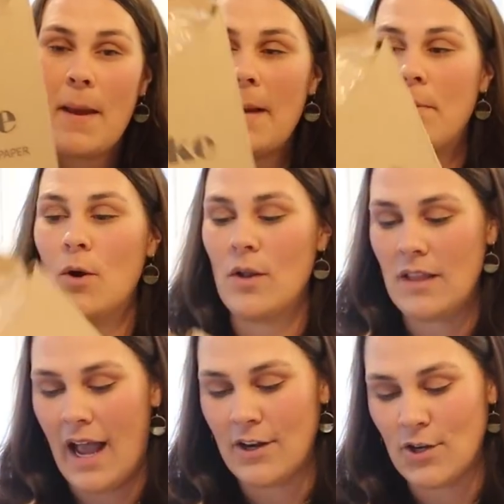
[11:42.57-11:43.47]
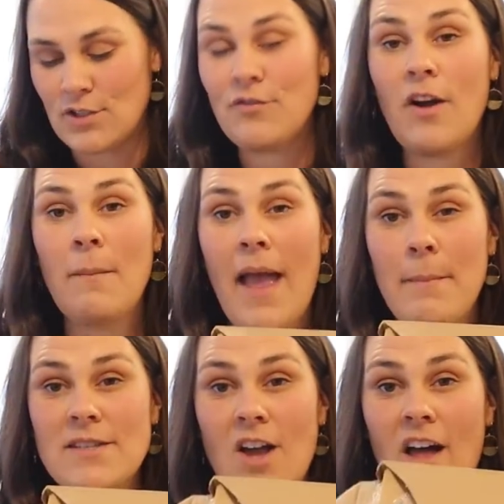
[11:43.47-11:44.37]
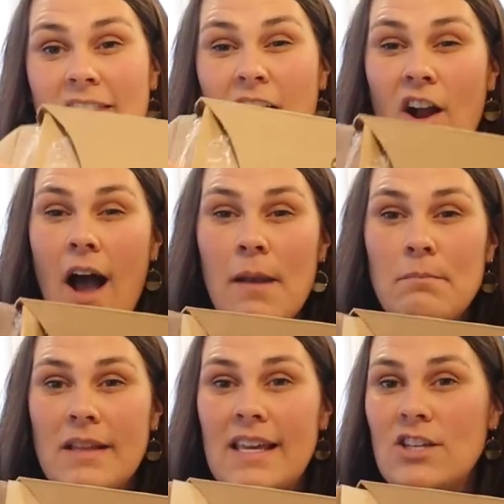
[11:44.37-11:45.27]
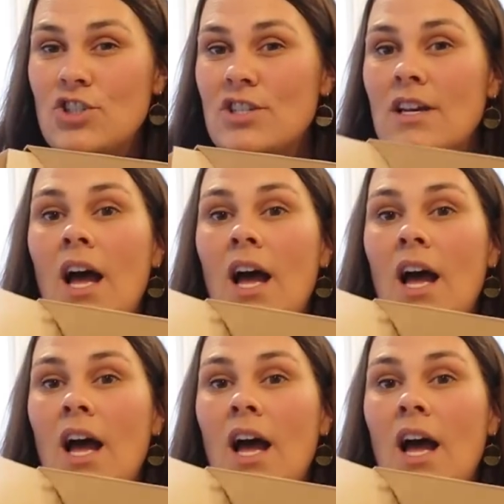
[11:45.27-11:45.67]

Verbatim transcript: paper liners from Amazon. They are unbleached.